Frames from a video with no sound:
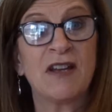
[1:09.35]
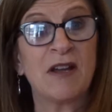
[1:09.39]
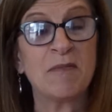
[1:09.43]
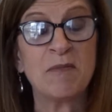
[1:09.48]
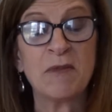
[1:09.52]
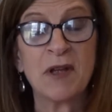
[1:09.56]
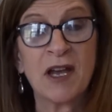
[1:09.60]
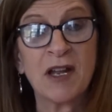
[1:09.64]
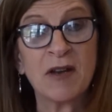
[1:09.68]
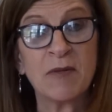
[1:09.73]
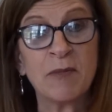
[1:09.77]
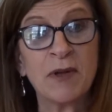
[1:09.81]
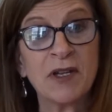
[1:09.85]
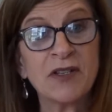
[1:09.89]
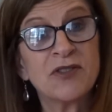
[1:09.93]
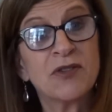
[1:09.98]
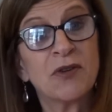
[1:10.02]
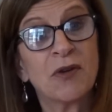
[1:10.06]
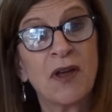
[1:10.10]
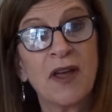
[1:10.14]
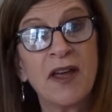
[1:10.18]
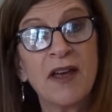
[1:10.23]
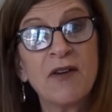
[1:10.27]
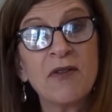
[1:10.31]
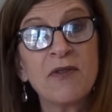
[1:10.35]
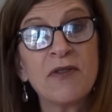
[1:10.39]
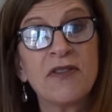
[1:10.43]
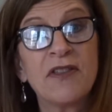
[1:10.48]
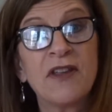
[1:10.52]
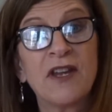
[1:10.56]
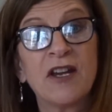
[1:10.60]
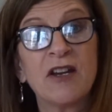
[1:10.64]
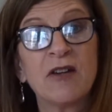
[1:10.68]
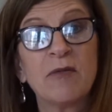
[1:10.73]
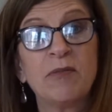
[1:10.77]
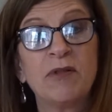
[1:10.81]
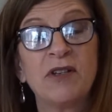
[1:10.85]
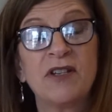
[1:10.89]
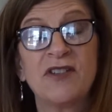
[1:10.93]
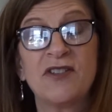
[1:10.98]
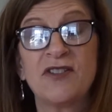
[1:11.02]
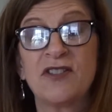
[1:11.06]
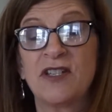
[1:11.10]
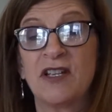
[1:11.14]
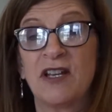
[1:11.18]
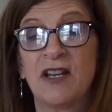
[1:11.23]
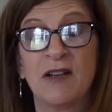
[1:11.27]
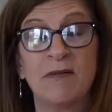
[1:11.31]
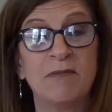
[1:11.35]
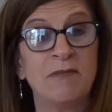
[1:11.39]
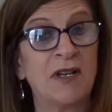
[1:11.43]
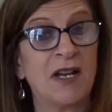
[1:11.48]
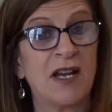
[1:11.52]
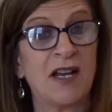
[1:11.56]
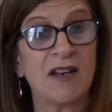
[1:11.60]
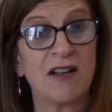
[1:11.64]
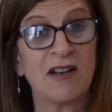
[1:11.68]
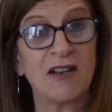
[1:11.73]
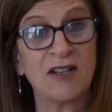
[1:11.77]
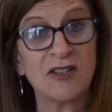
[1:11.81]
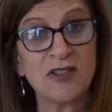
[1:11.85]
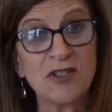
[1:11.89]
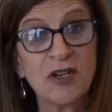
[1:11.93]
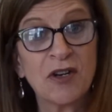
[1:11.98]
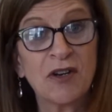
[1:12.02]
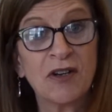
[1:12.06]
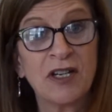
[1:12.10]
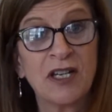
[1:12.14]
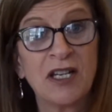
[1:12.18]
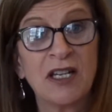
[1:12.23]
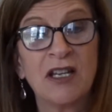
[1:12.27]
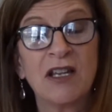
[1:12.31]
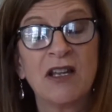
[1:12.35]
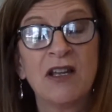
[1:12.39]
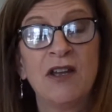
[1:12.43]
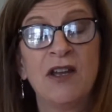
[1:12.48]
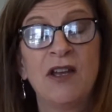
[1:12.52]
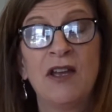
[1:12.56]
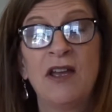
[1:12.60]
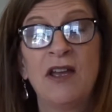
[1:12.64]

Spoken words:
I'm not a mental health therapist. I'm not an attorney.